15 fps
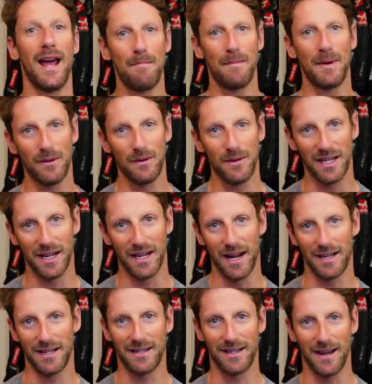happy to see
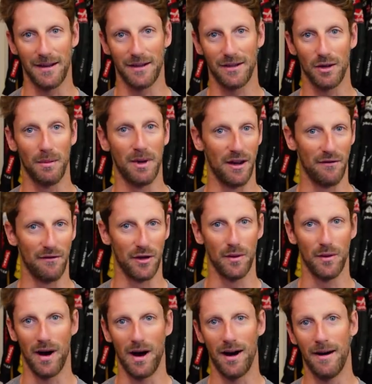that so many of
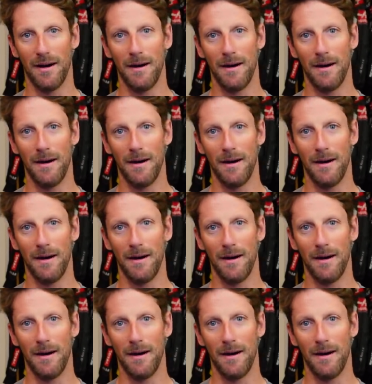you are